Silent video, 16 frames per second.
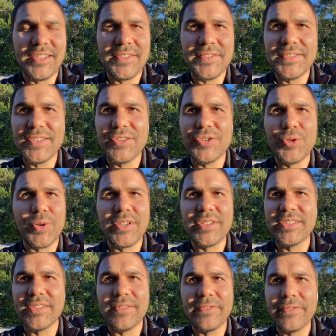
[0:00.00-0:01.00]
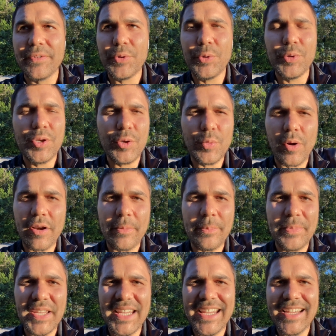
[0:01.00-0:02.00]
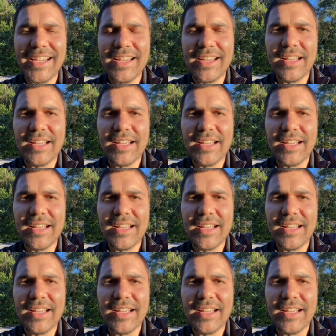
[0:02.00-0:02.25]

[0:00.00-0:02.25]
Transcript: gives you the choice of who do you want to be?